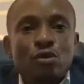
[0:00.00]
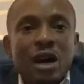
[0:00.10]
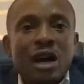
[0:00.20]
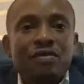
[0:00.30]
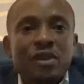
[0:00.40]

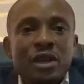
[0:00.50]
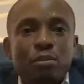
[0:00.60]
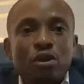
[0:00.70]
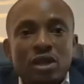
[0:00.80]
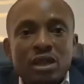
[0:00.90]
have a
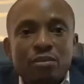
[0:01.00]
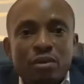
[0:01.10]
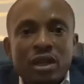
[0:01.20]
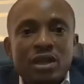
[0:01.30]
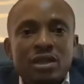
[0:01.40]
board in
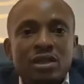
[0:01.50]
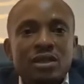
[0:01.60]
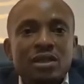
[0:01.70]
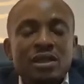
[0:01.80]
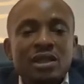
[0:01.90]
place,
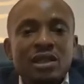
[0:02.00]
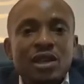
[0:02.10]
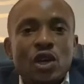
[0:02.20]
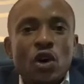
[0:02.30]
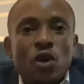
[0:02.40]

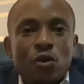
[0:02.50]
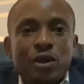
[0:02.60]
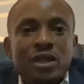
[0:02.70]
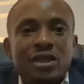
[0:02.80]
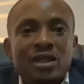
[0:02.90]

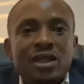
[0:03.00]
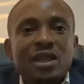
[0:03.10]
always.